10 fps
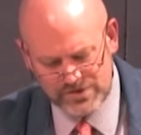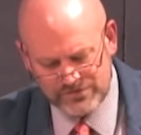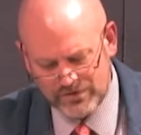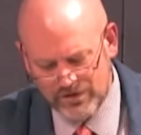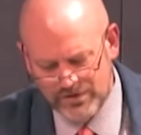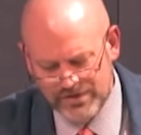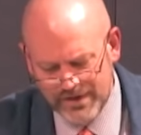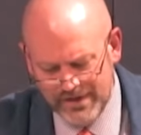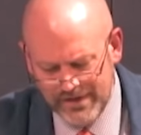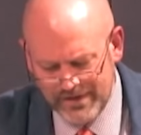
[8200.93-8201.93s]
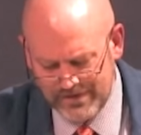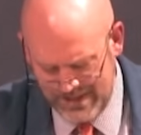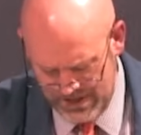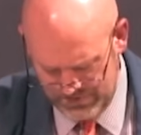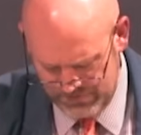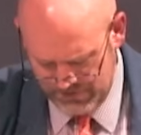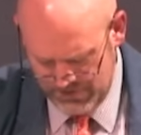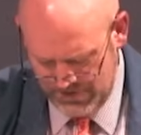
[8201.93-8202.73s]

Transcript: just heard Dan